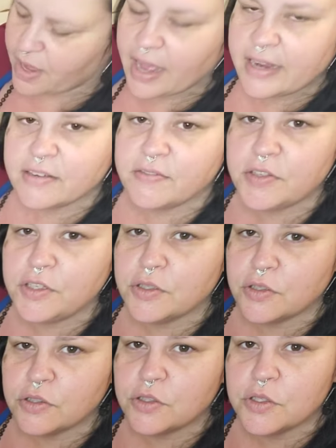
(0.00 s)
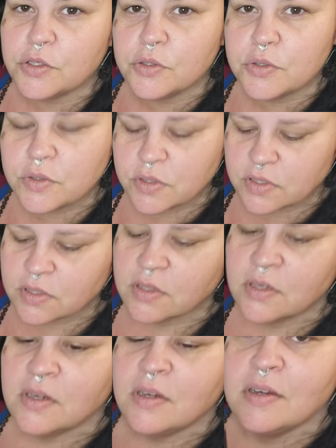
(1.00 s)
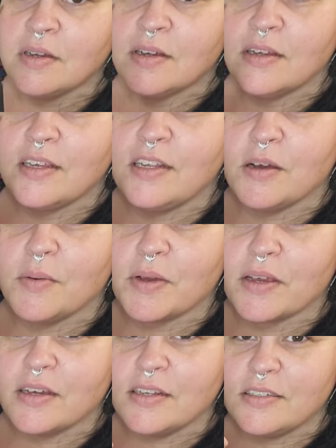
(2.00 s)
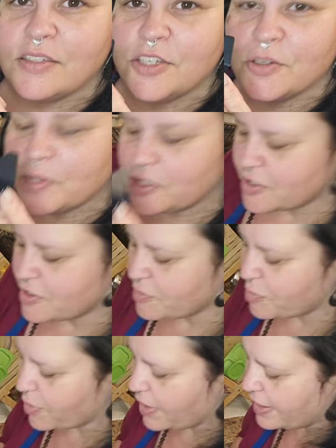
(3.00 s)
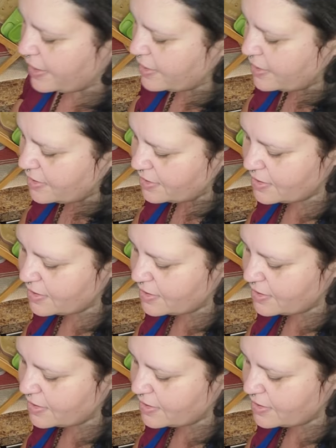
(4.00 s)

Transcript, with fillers: kind of lose, you know, a good 2 inches of bread